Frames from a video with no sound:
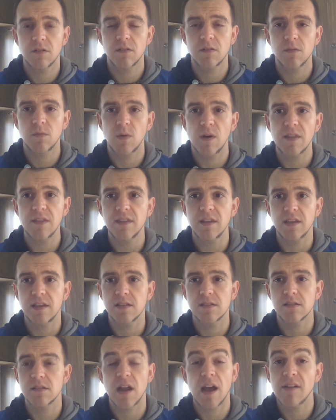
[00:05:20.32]
the one thing
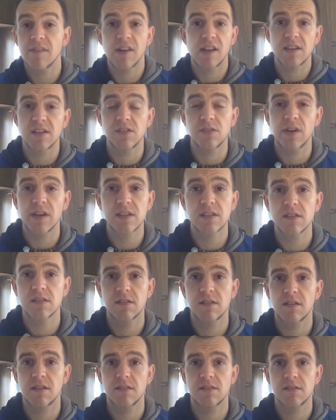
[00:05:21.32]
is I haven't had to do
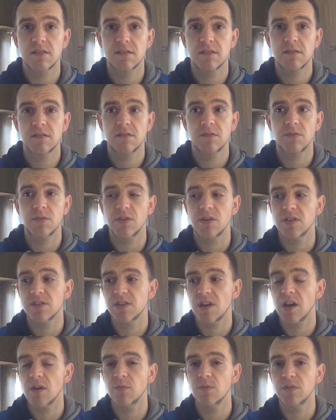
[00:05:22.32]
exercise,
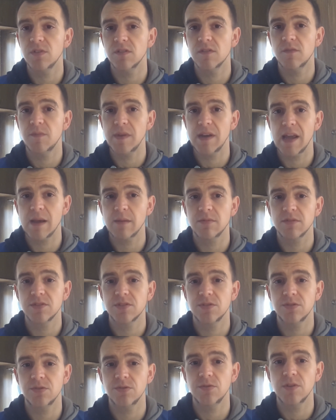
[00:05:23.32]
whereas I wouldn't have been able
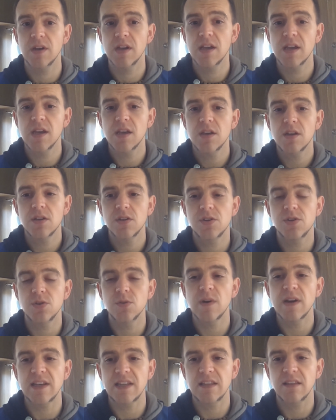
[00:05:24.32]
to
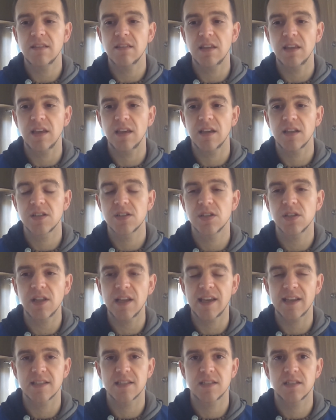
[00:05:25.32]
do anything until
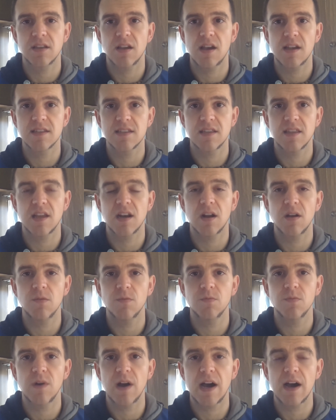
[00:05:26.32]
I exercised, and then
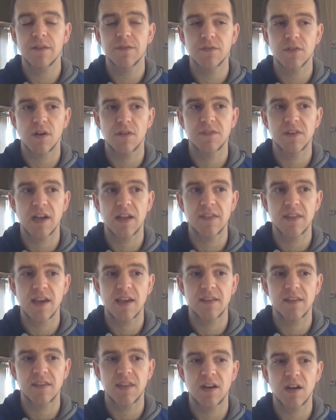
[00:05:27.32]
after I've done
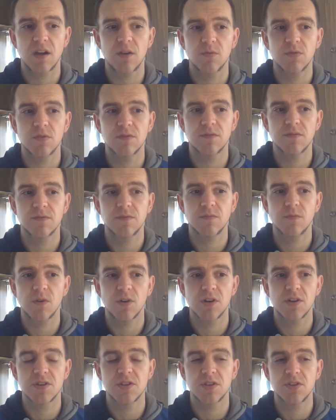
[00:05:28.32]
that, then I would have
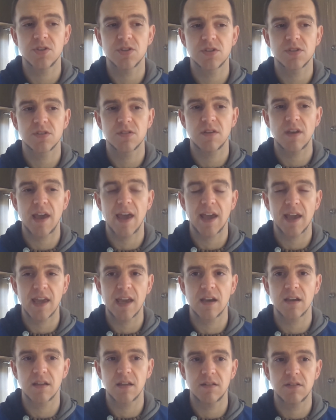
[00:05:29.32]
wanted to just hang
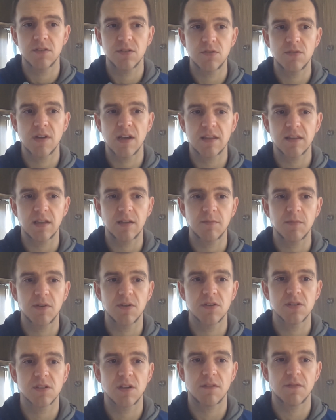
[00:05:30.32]
out and do nothing,
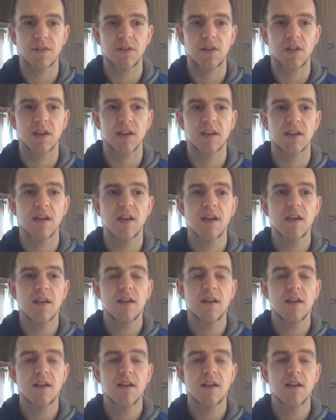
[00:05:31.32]
because I felt like